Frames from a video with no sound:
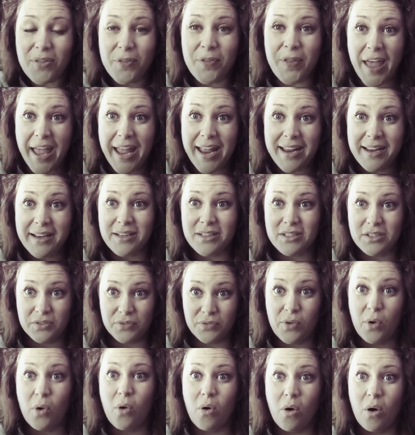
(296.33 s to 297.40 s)
Thanks
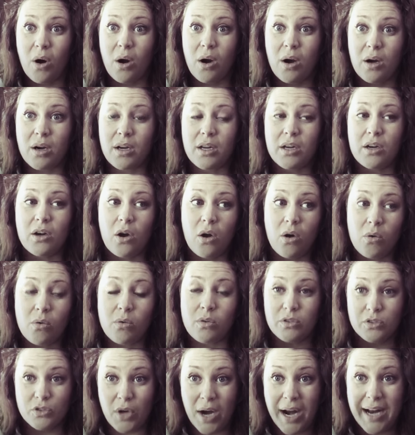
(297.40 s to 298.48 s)
for, you know,
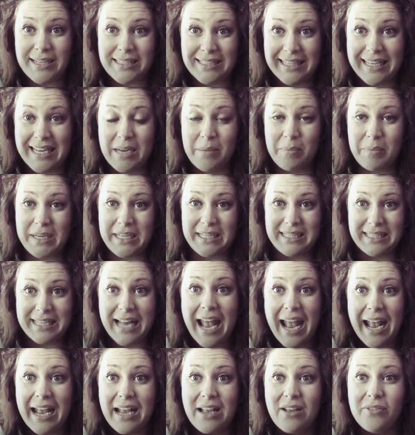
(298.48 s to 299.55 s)
trying to keep me
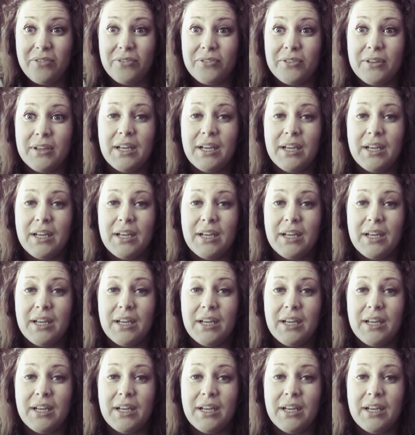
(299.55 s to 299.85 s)
safe,